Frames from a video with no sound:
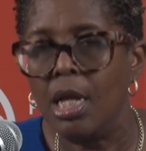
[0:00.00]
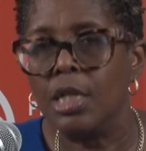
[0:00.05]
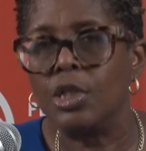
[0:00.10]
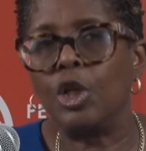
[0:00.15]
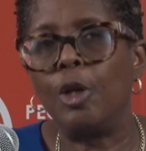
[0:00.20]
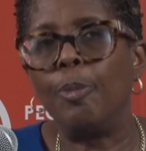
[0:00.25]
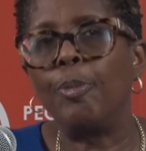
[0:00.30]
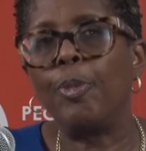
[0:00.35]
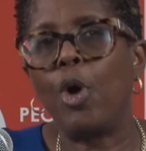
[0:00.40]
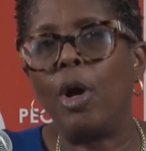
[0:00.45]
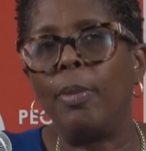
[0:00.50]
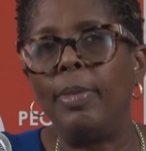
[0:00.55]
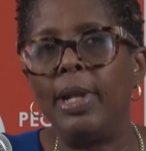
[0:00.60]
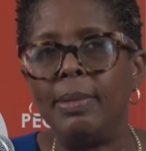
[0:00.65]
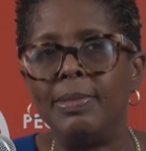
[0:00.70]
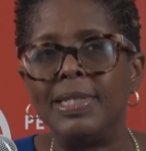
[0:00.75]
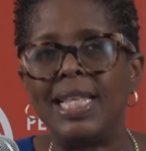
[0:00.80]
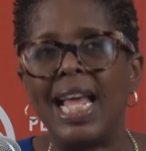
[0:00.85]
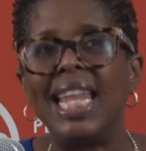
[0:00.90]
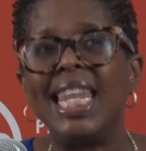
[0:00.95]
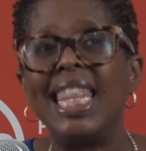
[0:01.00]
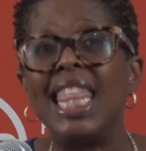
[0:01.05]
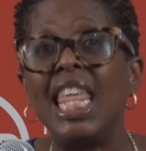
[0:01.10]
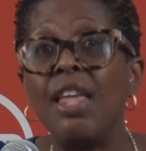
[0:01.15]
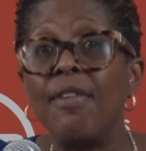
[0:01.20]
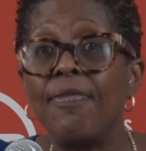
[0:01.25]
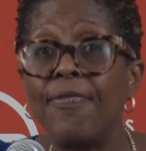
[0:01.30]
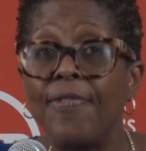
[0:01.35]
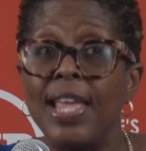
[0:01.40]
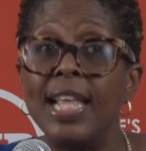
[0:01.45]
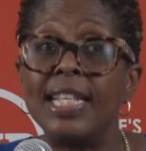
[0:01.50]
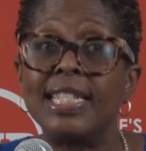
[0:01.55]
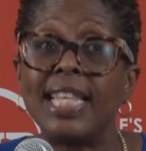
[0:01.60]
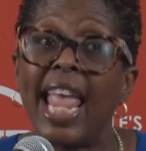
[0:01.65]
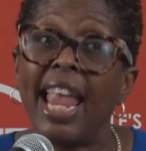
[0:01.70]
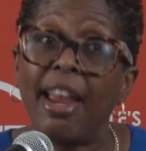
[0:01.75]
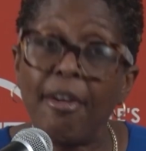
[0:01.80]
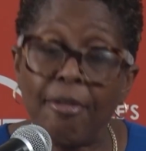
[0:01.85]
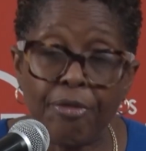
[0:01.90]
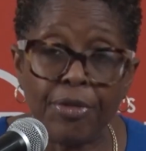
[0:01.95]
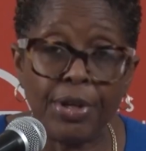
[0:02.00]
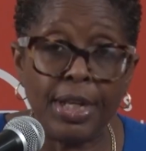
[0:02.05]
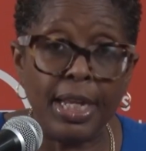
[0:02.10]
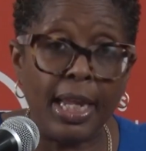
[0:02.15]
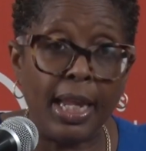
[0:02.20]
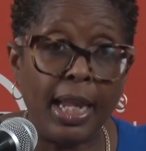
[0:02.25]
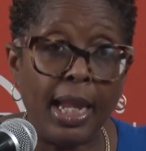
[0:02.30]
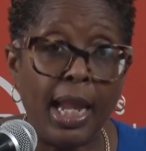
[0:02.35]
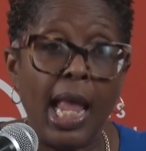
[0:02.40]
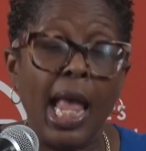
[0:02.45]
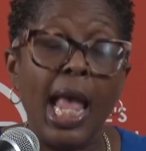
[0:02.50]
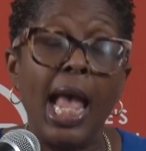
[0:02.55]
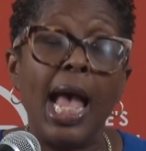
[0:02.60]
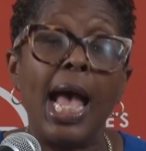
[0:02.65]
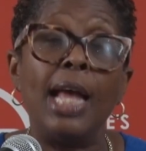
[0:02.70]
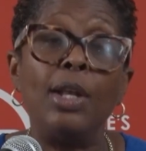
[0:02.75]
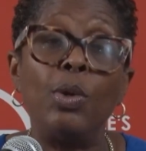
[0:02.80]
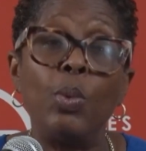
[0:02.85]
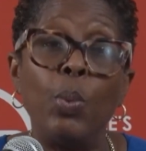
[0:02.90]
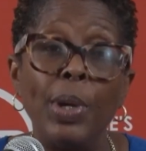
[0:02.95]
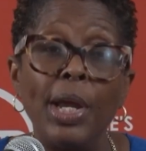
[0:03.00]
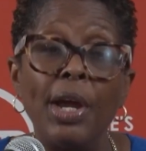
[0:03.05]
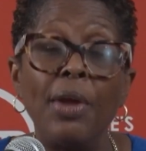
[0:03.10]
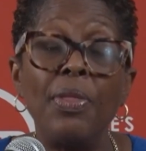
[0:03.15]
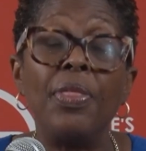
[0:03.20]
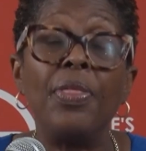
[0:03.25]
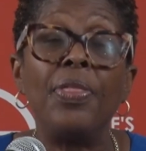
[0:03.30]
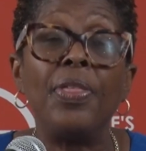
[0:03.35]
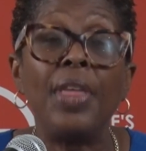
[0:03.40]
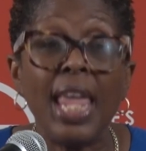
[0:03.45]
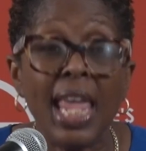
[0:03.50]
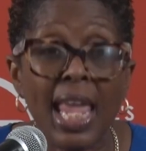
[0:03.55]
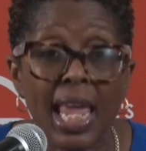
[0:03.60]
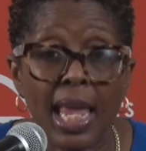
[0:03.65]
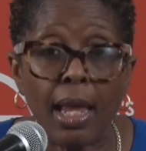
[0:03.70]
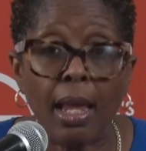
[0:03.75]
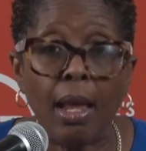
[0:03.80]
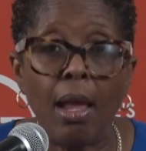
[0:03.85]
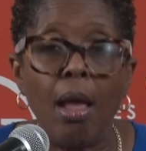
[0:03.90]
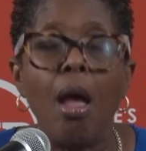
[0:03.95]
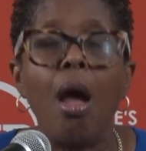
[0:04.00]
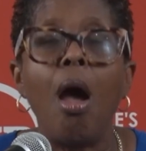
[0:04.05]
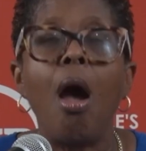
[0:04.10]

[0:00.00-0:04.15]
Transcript: to the problems that they face every day, and where they,